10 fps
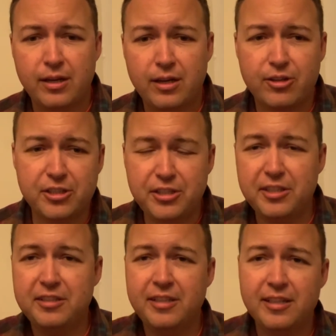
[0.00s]

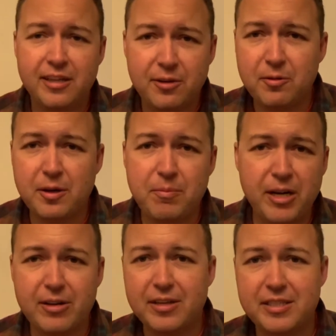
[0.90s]
Christian, what a
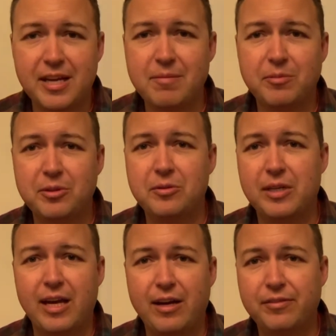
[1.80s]
better example do we
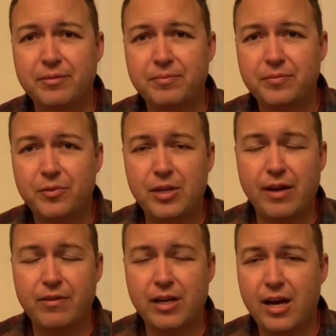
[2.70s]
have? We have
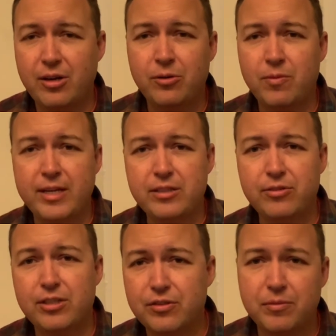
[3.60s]
a God who rescues
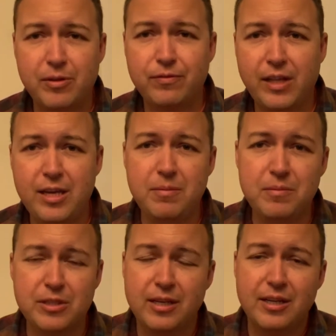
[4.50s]
us from the flames.
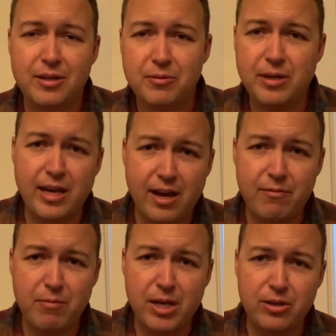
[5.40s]
We have
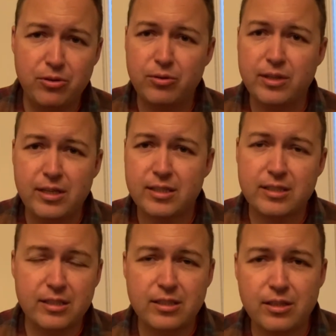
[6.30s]
men who lead us
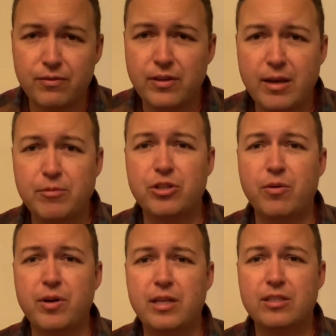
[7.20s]
into the flames,
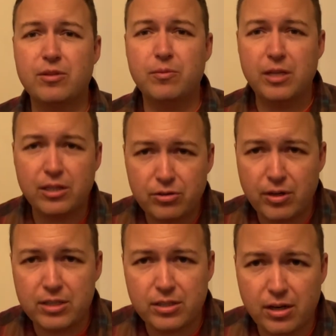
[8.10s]
showing us that we can
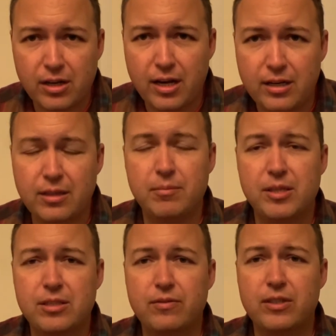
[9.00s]
trust our God in the
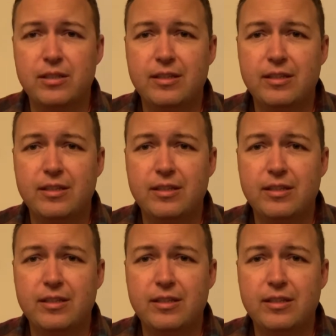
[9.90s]
midst of it.